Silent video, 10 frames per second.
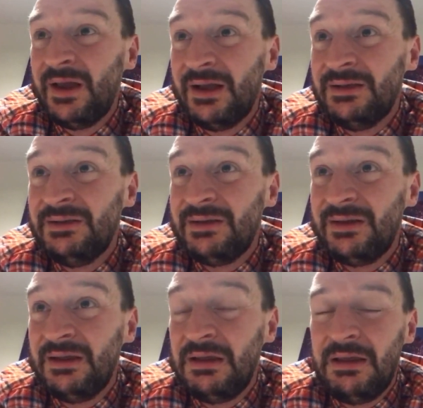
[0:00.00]
And
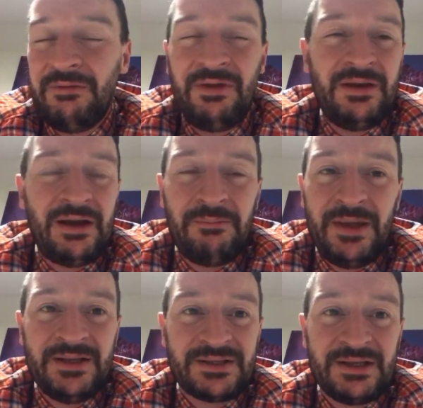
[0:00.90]
if you're in that
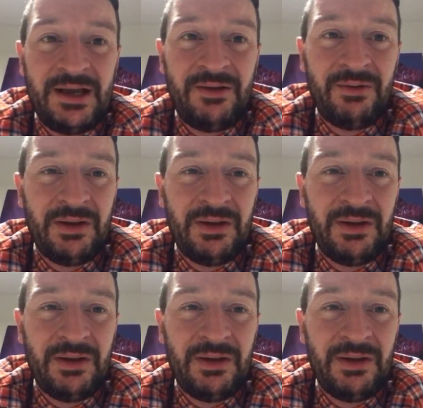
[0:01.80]
midst now,